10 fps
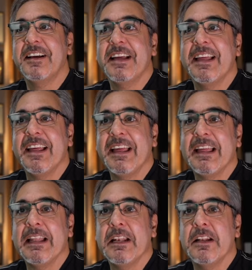
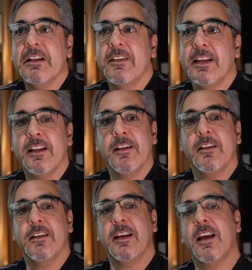And
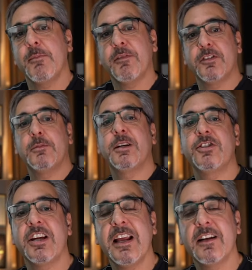then they come after my
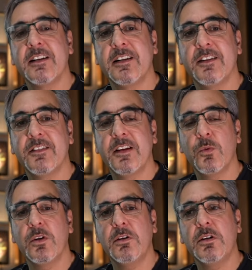channel and they say,
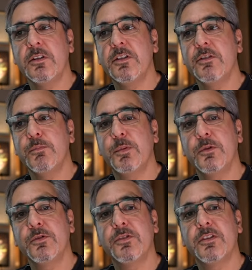well, you
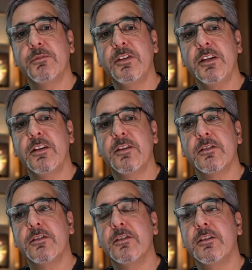post a
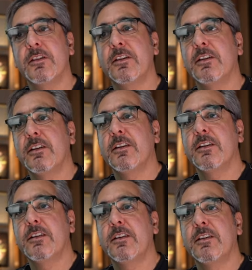video
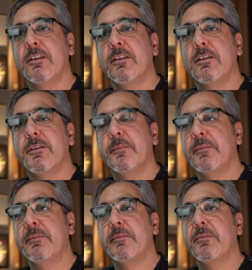
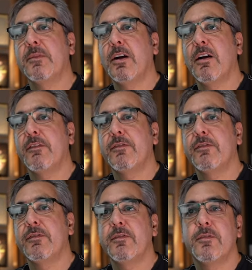of
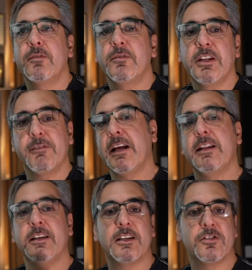Death
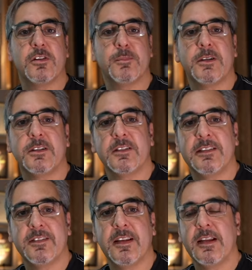Valley National Park,
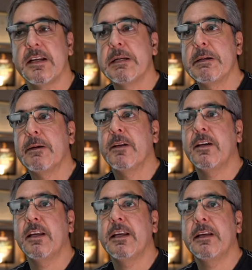let's say,
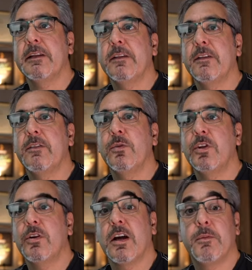and
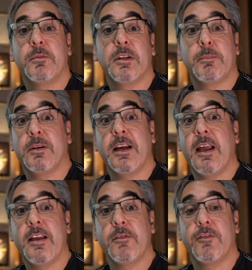you haven't
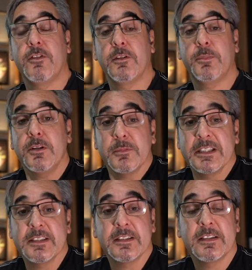applied for the
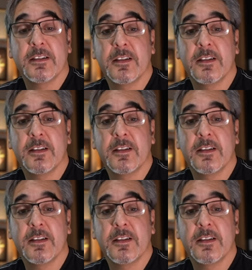permit.